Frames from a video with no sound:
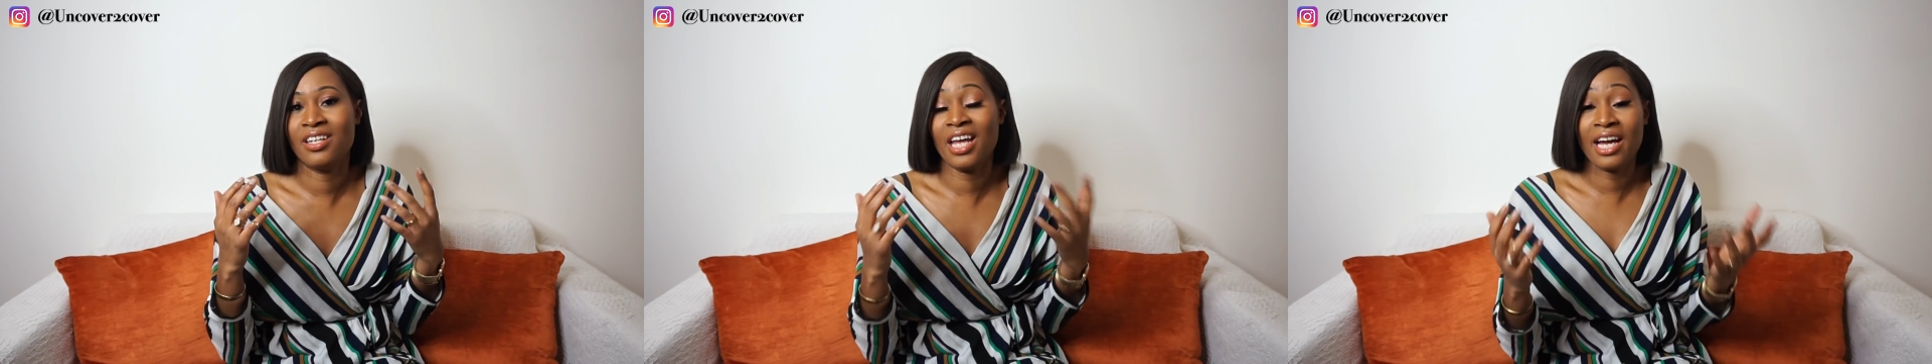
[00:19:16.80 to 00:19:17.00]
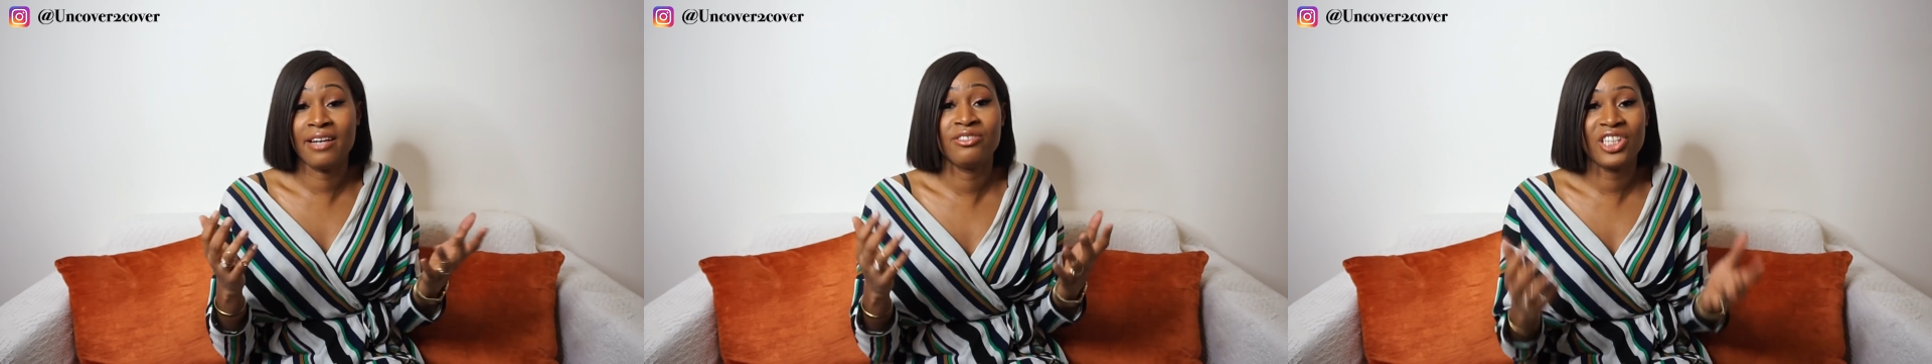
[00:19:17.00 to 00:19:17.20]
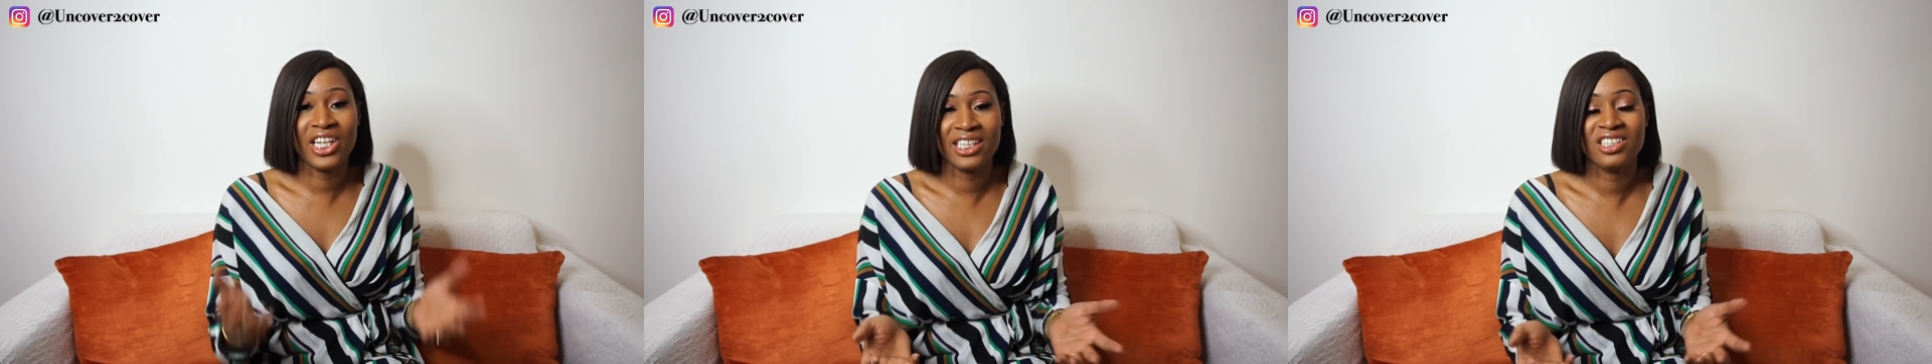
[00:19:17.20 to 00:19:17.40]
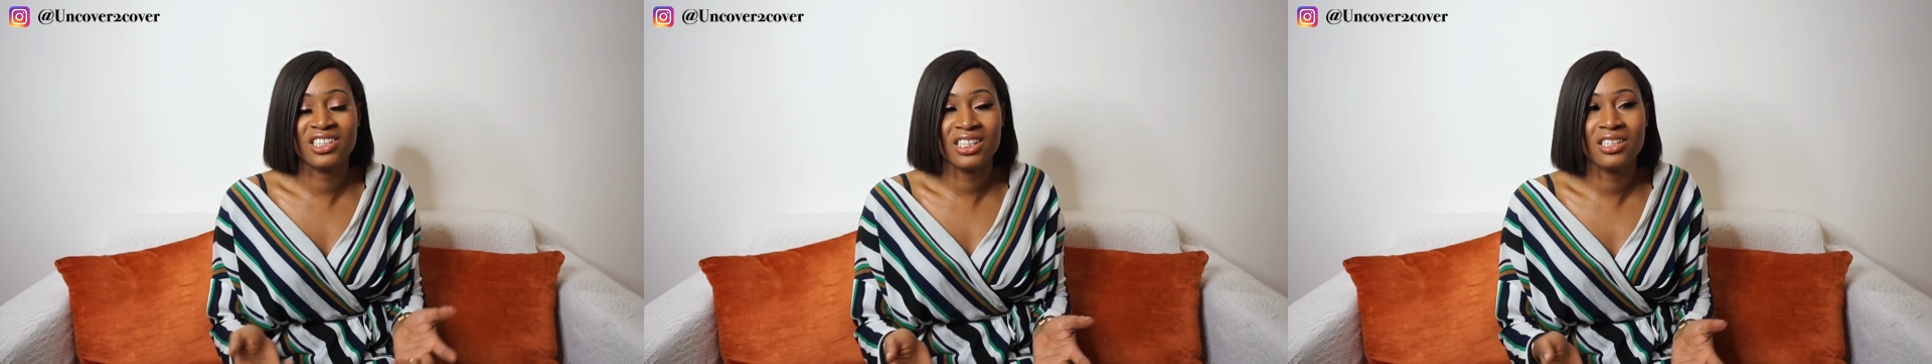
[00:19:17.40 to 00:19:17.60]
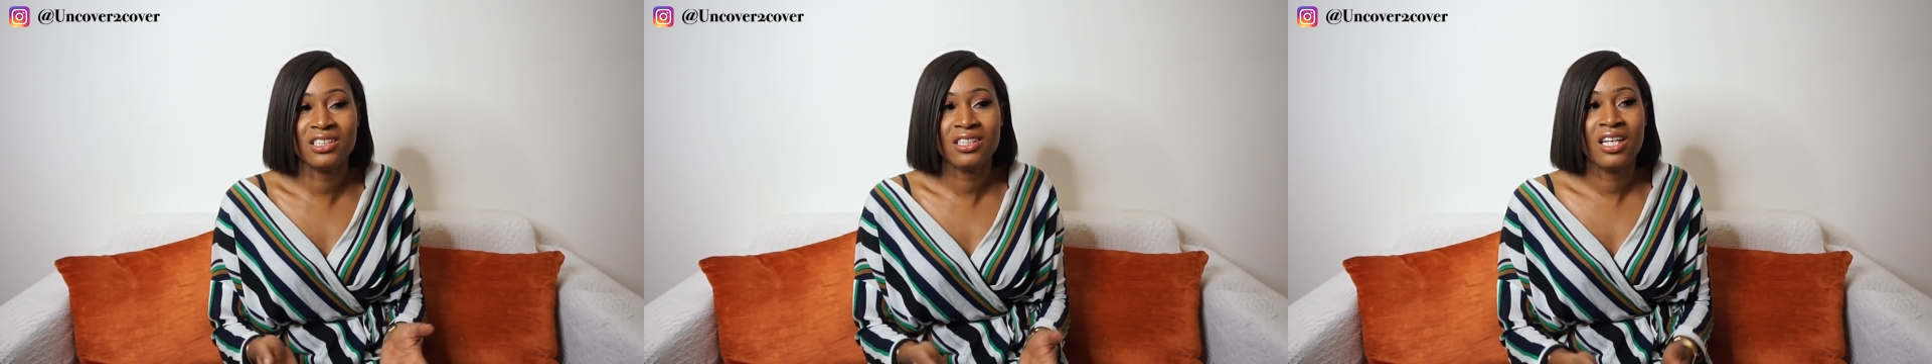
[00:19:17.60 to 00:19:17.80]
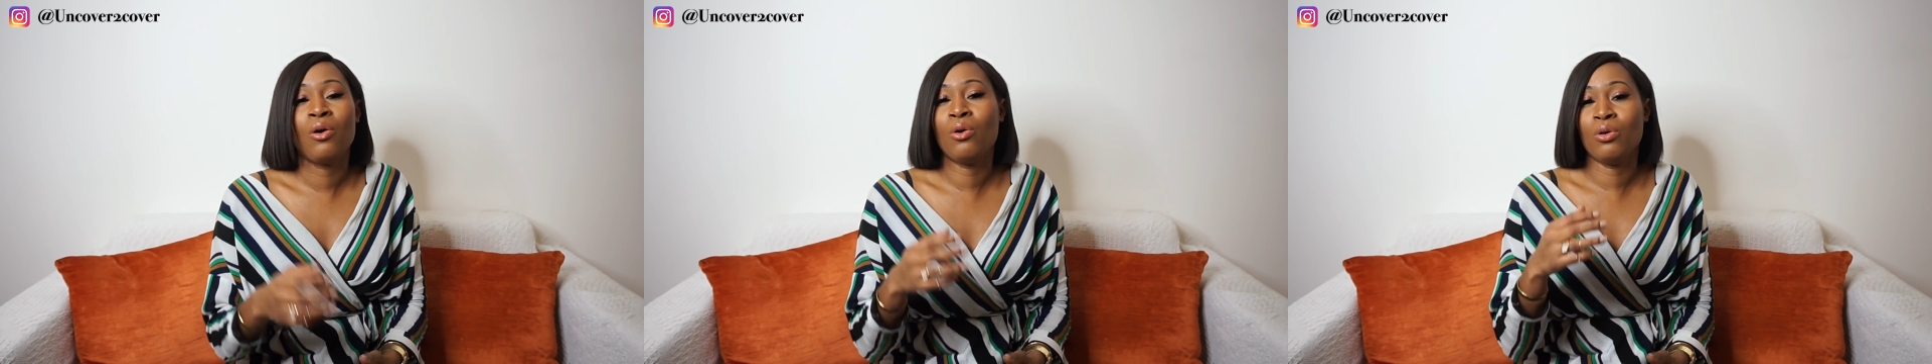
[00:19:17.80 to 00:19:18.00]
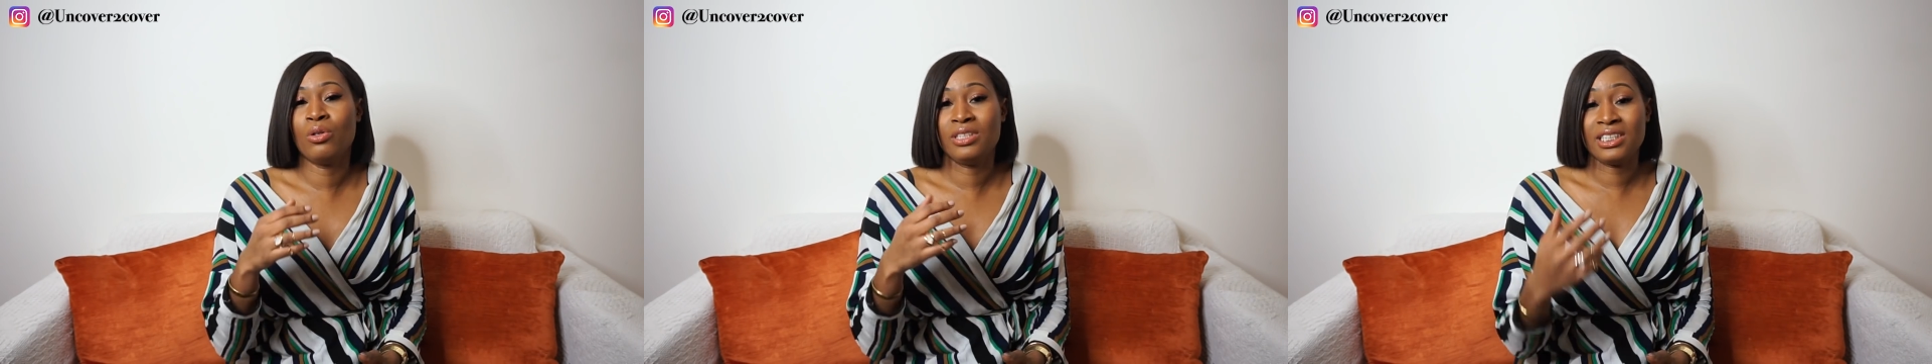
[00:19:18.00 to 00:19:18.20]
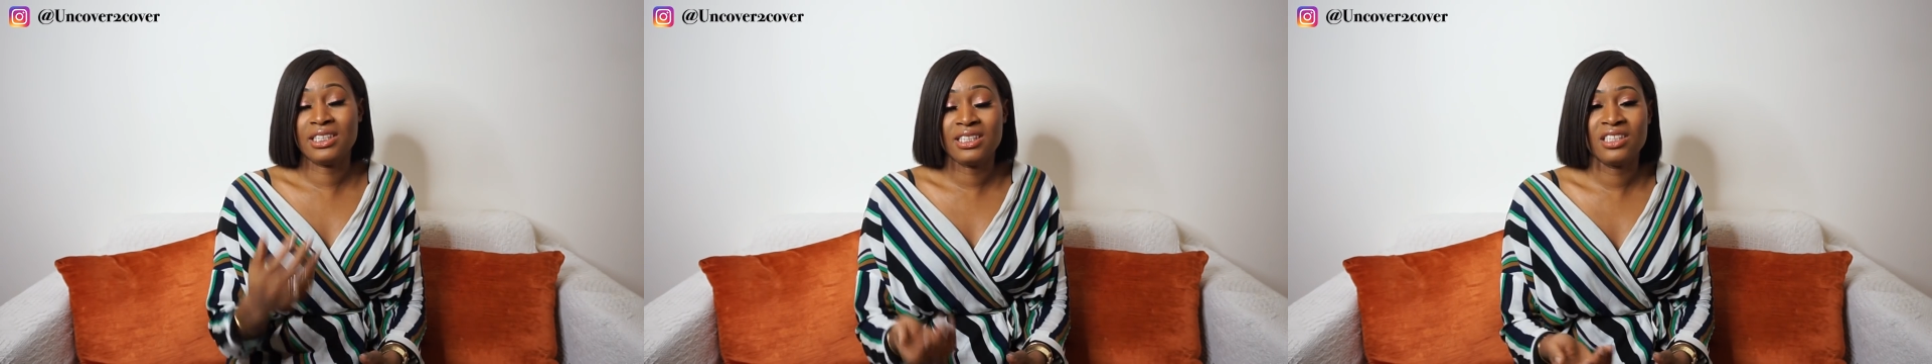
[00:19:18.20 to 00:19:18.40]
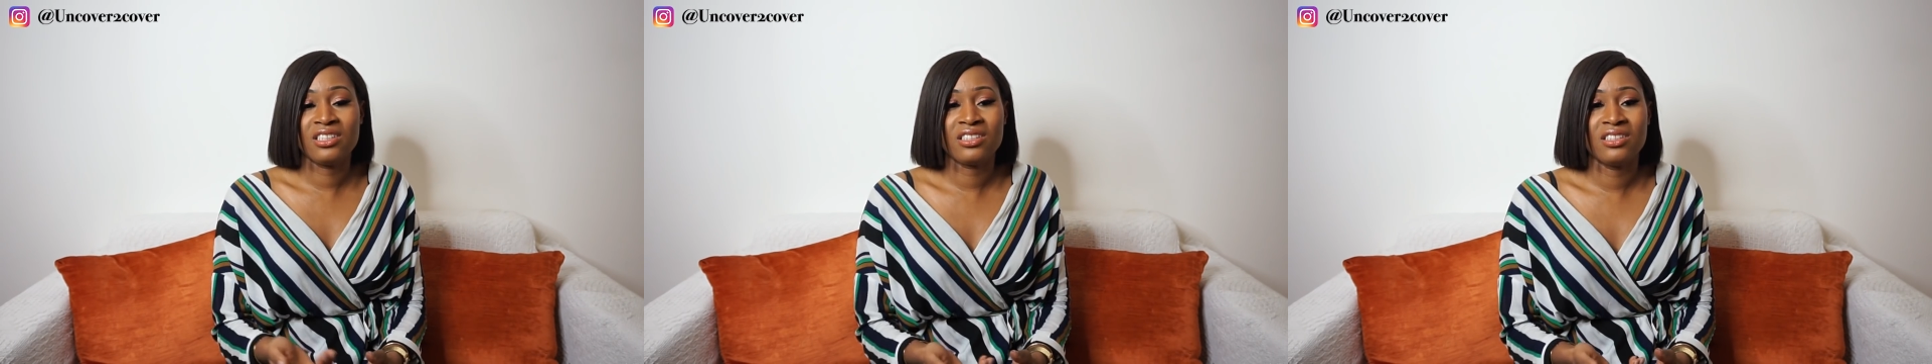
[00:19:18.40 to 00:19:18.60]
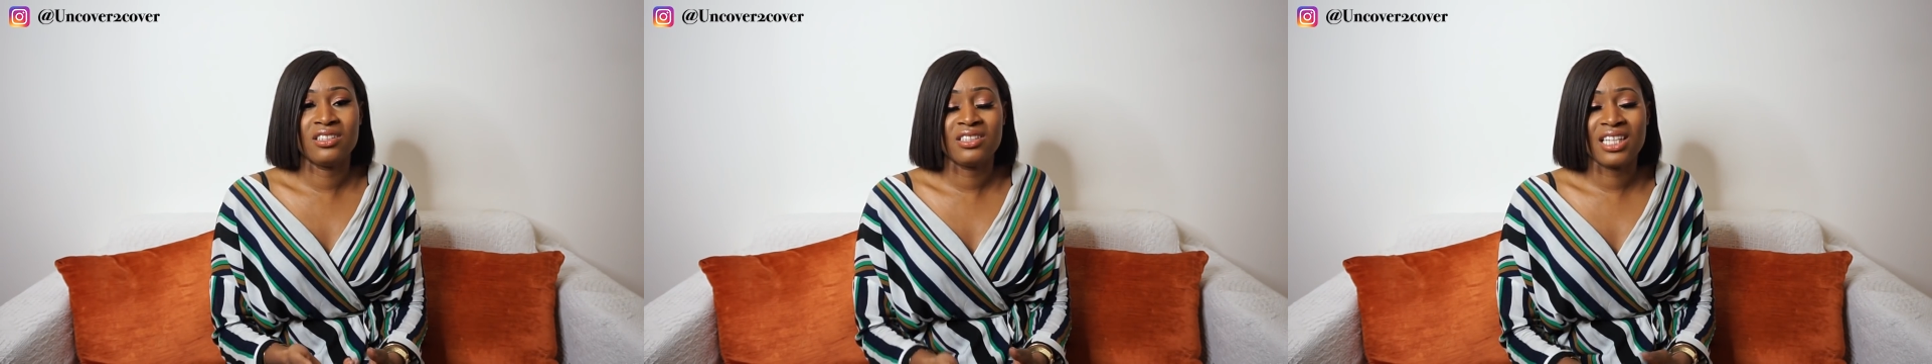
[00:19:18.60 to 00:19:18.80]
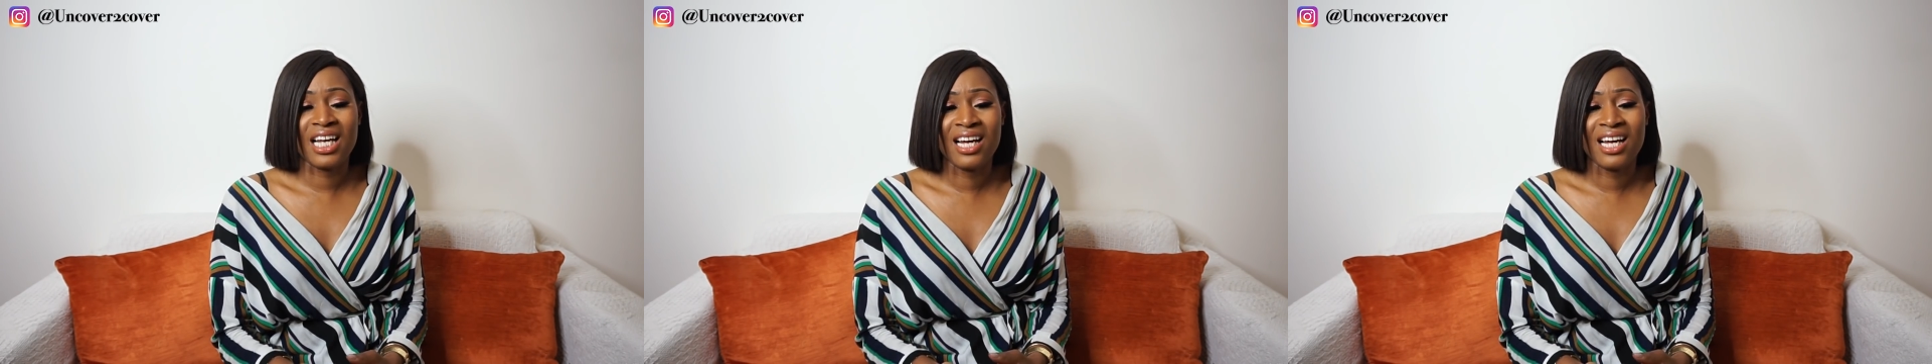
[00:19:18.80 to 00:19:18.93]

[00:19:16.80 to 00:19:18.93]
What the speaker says: life changes or decisions,